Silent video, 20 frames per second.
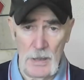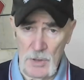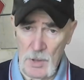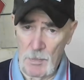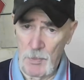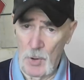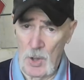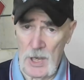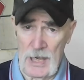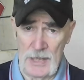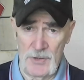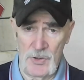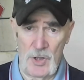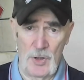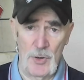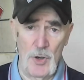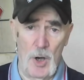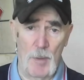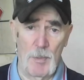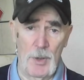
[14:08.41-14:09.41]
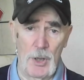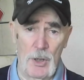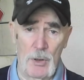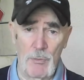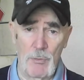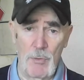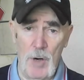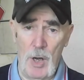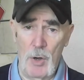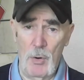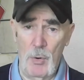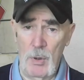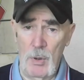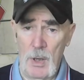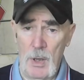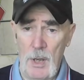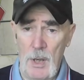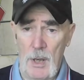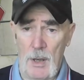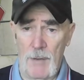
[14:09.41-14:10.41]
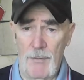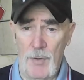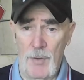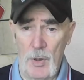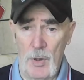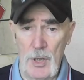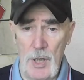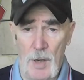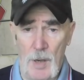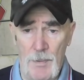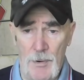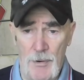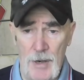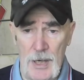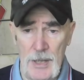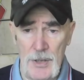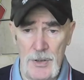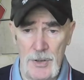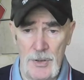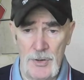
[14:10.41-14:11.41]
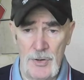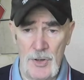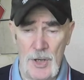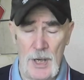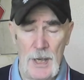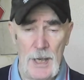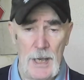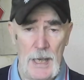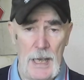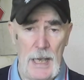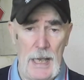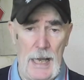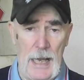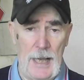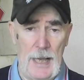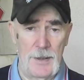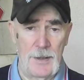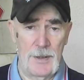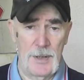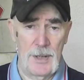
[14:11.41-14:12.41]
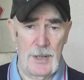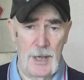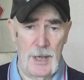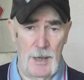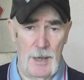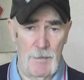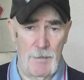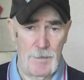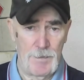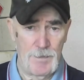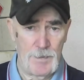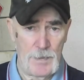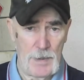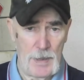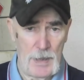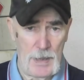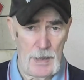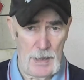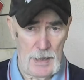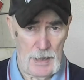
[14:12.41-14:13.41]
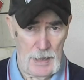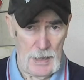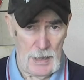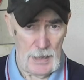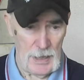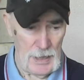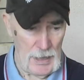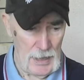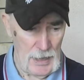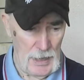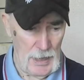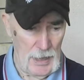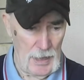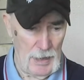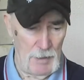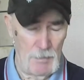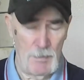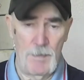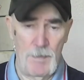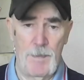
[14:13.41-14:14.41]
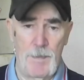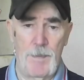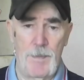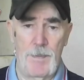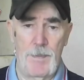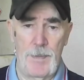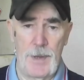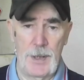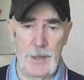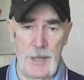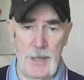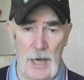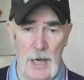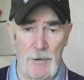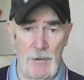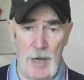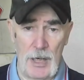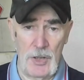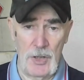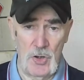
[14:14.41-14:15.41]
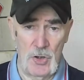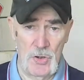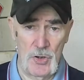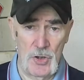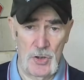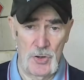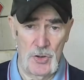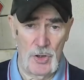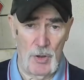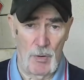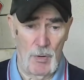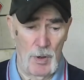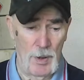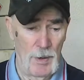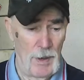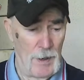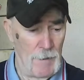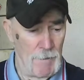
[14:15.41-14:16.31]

The book has the nominal role of all the operators and the decorations and so